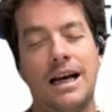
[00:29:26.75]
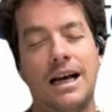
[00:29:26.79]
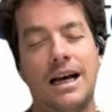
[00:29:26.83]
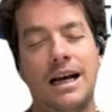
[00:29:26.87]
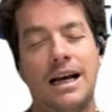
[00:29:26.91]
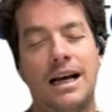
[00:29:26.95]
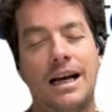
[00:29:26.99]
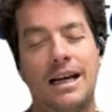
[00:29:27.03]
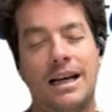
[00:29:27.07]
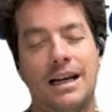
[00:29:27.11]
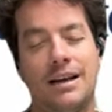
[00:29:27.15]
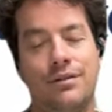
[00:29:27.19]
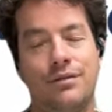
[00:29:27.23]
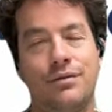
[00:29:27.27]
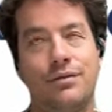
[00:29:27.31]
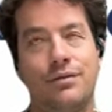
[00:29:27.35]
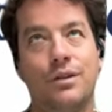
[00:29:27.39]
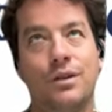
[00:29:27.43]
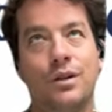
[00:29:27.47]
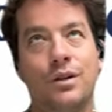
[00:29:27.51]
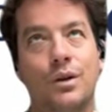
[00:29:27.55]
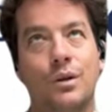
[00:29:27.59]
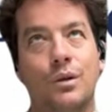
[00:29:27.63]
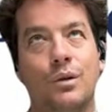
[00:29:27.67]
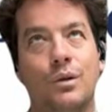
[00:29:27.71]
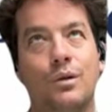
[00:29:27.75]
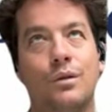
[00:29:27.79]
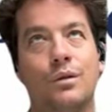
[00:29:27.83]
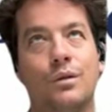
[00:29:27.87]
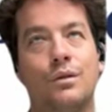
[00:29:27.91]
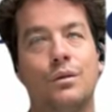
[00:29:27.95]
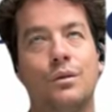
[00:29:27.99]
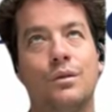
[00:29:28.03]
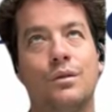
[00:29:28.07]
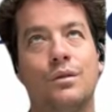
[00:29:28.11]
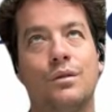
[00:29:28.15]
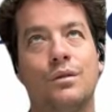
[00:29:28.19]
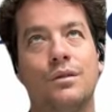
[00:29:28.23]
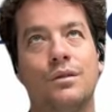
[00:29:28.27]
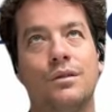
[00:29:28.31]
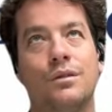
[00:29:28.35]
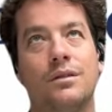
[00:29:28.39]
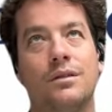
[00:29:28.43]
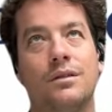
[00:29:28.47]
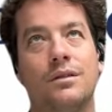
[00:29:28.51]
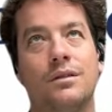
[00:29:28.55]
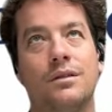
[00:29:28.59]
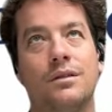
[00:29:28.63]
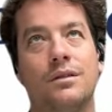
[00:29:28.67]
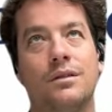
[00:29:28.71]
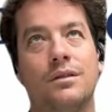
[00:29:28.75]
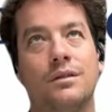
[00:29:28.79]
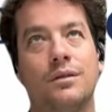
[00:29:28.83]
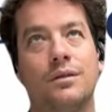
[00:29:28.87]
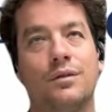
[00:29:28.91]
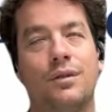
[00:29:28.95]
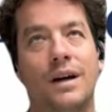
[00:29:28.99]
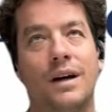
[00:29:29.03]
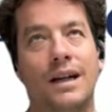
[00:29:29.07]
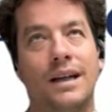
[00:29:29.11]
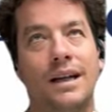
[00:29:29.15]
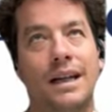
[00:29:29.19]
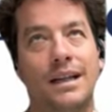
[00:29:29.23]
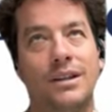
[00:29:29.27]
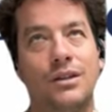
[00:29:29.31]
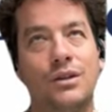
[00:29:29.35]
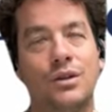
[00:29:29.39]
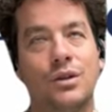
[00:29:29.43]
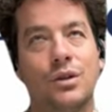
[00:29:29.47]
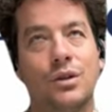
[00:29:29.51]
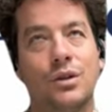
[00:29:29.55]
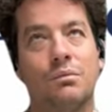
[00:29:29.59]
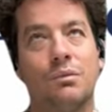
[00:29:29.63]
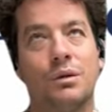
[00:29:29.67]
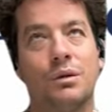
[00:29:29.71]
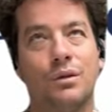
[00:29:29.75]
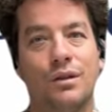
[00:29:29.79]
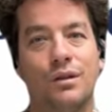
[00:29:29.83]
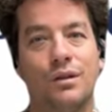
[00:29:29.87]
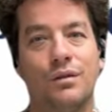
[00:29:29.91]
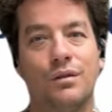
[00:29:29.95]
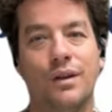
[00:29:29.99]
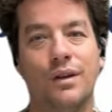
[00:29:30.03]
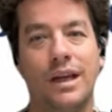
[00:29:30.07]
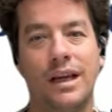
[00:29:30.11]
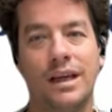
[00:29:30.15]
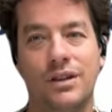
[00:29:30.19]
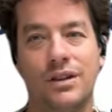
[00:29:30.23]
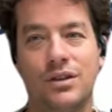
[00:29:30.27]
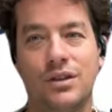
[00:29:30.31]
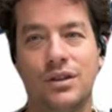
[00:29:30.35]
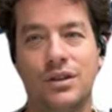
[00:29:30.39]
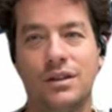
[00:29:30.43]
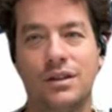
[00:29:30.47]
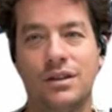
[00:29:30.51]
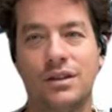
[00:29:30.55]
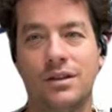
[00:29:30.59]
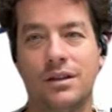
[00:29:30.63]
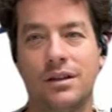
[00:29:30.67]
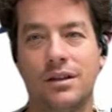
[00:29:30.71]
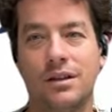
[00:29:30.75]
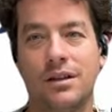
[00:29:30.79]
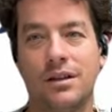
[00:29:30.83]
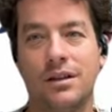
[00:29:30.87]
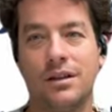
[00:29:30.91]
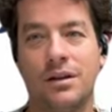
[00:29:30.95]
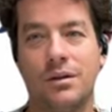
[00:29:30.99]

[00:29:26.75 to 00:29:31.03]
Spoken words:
I have no financial motivation